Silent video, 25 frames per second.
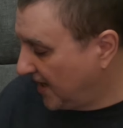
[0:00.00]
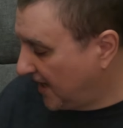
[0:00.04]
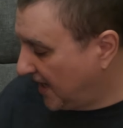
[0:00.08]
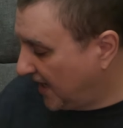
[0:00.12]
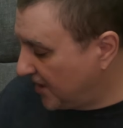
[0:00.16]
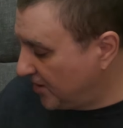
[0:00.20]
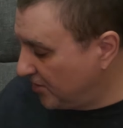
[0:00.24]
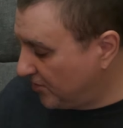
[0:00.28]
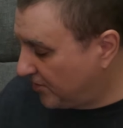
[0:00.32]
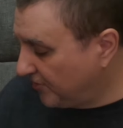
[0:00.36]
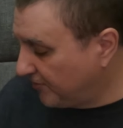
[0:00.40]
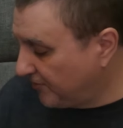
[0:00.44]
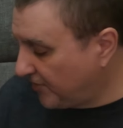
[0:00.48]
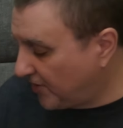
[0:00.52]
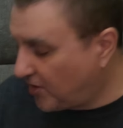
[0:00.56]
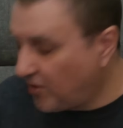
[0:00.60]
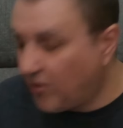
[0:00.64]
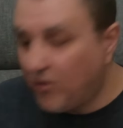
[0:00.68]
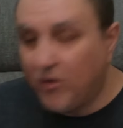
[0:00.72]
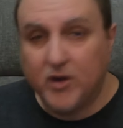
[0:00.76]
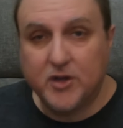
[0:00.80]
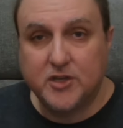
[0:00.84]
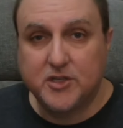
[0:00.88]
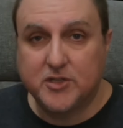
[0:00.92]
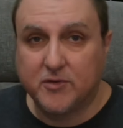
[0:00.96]
And you can
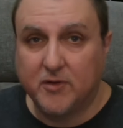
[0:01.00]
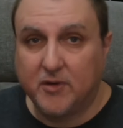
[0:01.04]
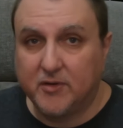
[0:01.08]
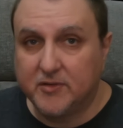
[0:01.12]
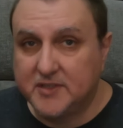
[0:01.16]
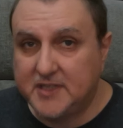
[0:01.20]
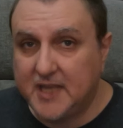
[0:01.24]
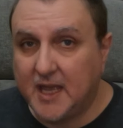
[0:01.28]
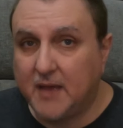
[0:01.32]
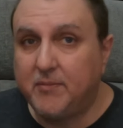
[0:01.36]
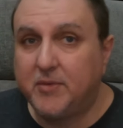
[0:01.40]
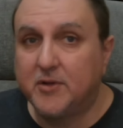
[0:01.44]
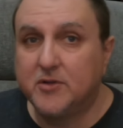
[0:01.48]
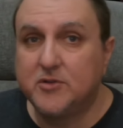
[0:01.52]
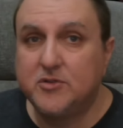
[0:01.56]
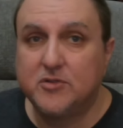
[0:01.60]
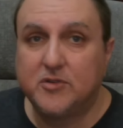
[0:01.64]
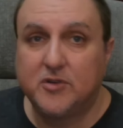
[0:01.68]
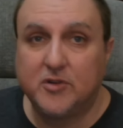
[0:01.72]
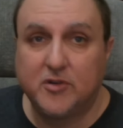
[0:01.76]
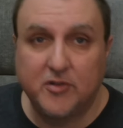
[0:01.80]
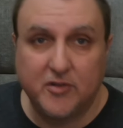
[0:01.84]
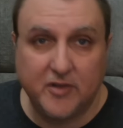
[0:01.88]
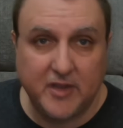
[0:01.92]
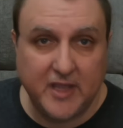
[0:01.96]
record your own tempos, you
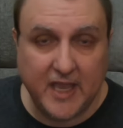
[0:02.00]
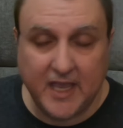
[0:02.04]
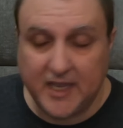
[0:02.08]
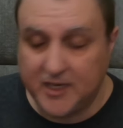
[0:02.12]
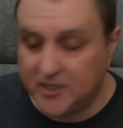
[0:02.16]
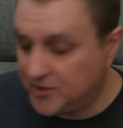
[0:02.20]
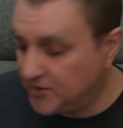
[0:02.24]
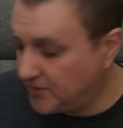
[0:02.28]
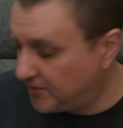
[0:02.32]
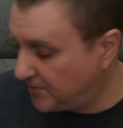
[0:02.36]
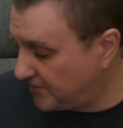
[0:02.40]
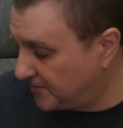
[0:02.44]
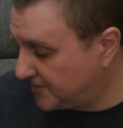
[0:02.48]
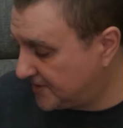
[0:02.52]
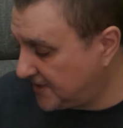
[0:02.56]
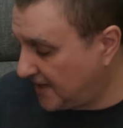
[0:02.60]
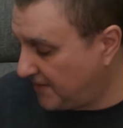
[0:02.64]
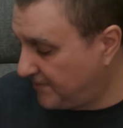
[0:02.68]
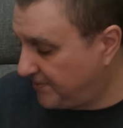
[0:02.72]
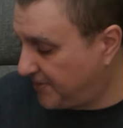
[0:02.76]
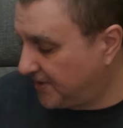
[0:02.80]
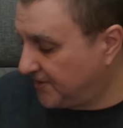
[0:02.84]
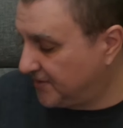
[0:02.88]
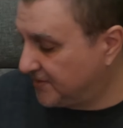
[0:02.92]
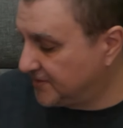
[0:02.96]
can create your own
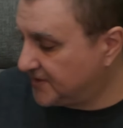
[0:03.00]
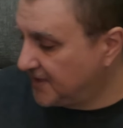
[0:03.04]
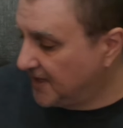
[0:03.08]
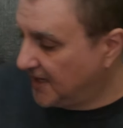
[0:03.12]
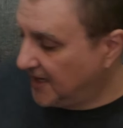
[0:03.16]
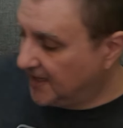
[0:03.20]
tempos.